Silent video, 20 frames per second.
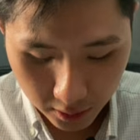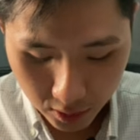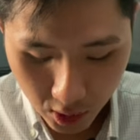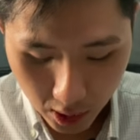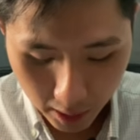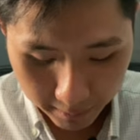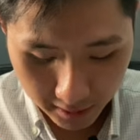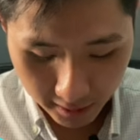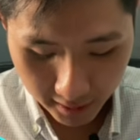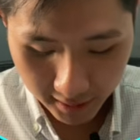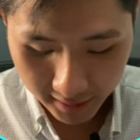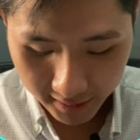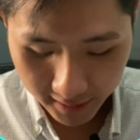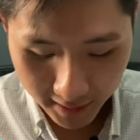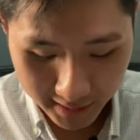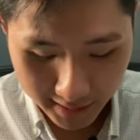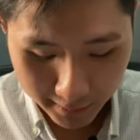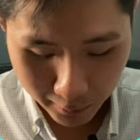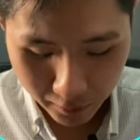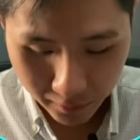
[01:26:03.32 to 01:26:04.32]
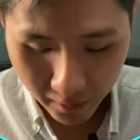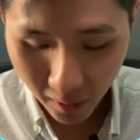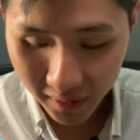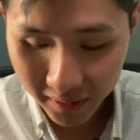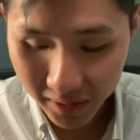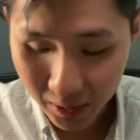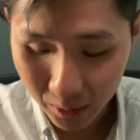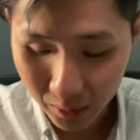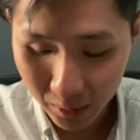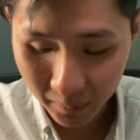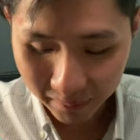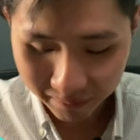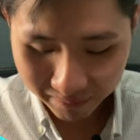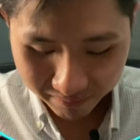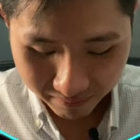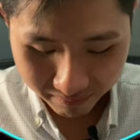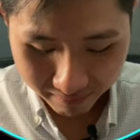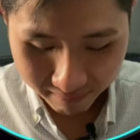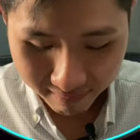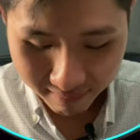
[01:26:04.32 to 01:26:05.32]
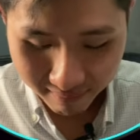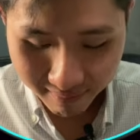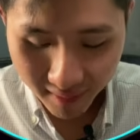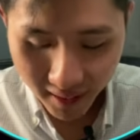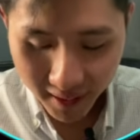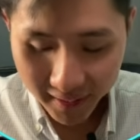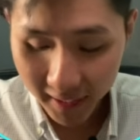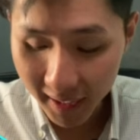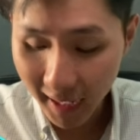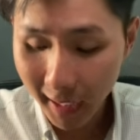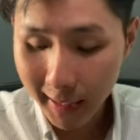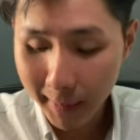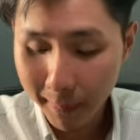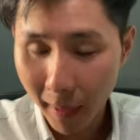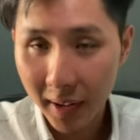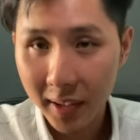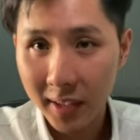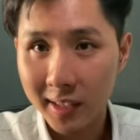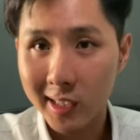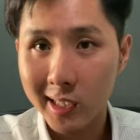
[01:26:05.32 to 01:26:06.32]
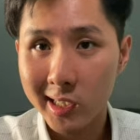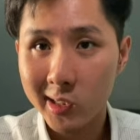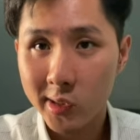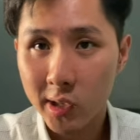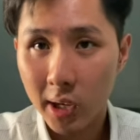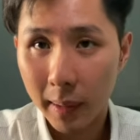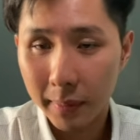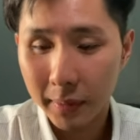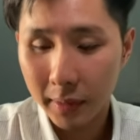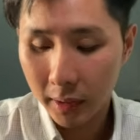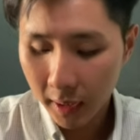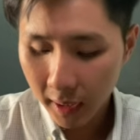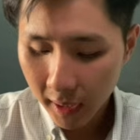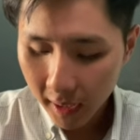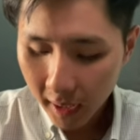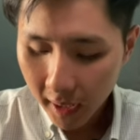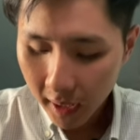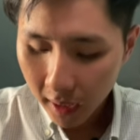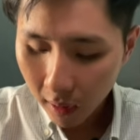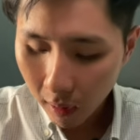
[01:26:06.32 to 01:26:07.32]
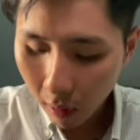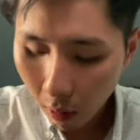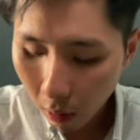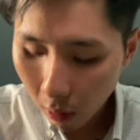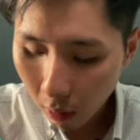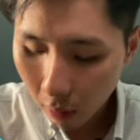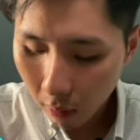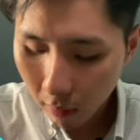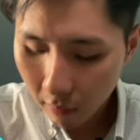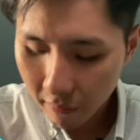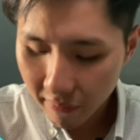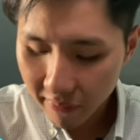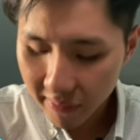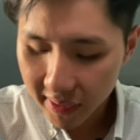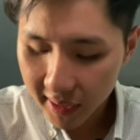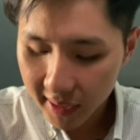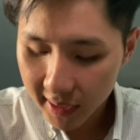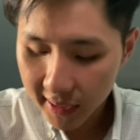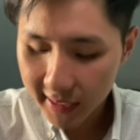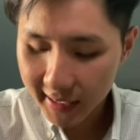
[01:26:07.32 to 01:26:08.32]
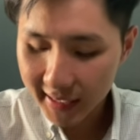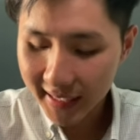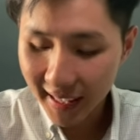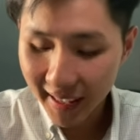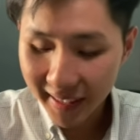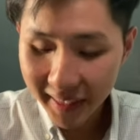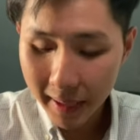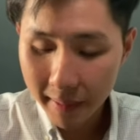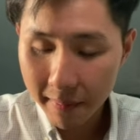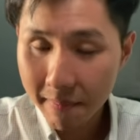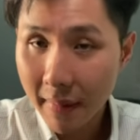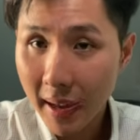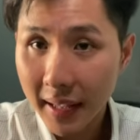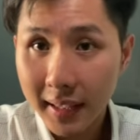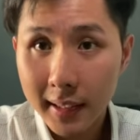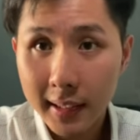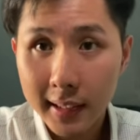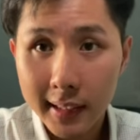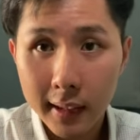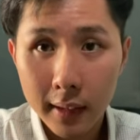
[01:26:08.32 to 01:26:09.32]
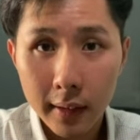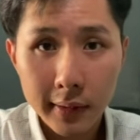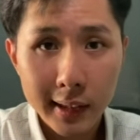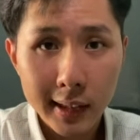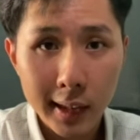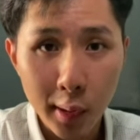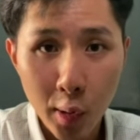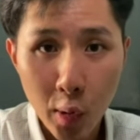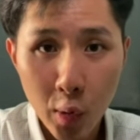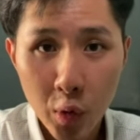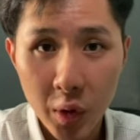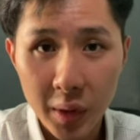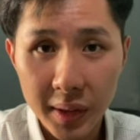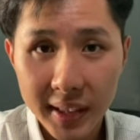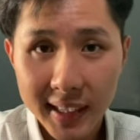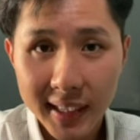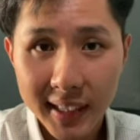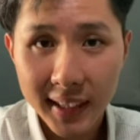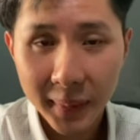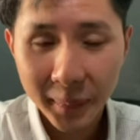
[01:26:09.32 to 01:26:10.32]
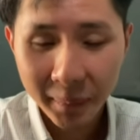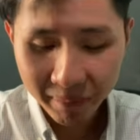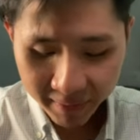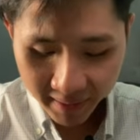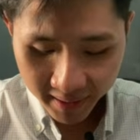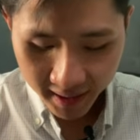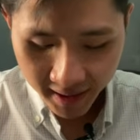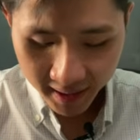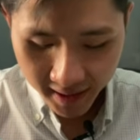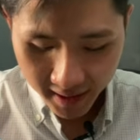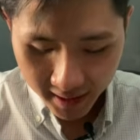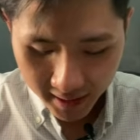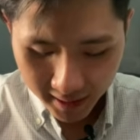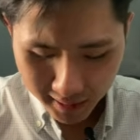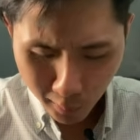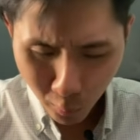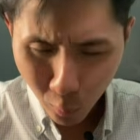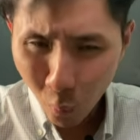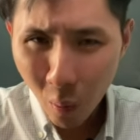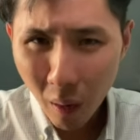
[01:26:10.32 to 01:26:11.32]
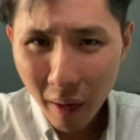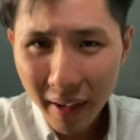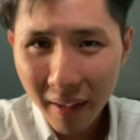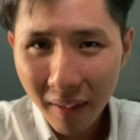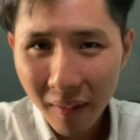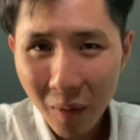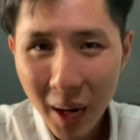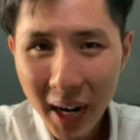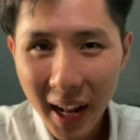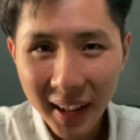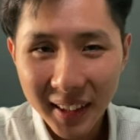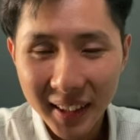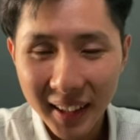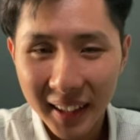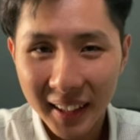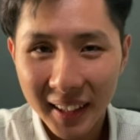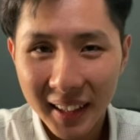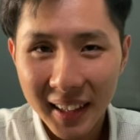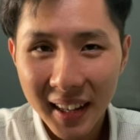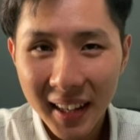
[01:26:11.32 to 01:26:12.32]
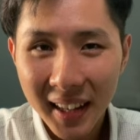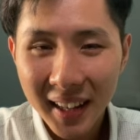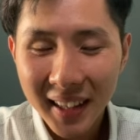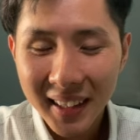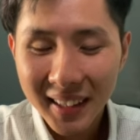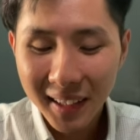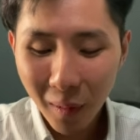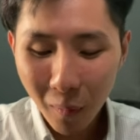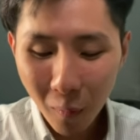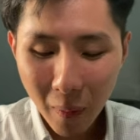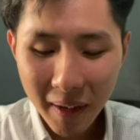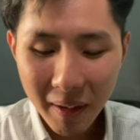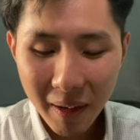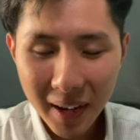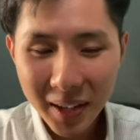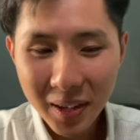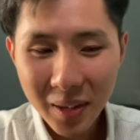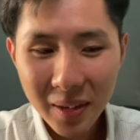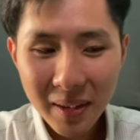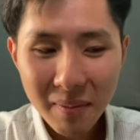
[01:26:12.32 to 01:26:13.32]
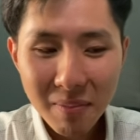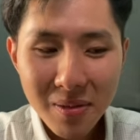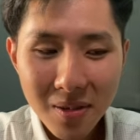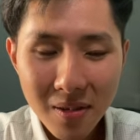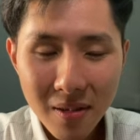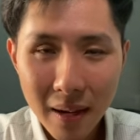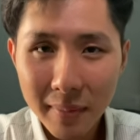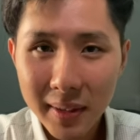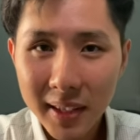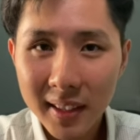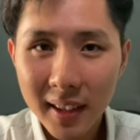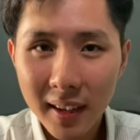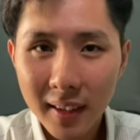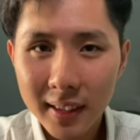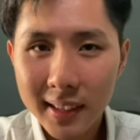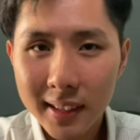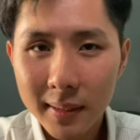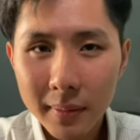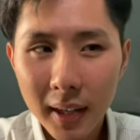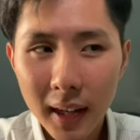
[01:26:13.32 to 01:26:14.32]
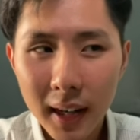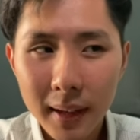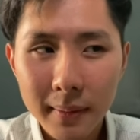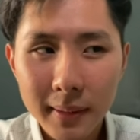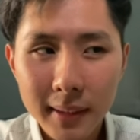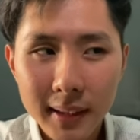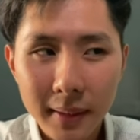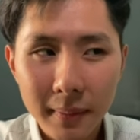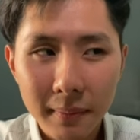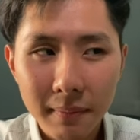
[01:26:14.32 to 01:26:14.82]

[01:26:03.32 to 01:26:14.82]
chapter 8, let's move on to the next part in this chapter called the standard methods of solutions. So what are they? So when you're doing programming, there are sometimes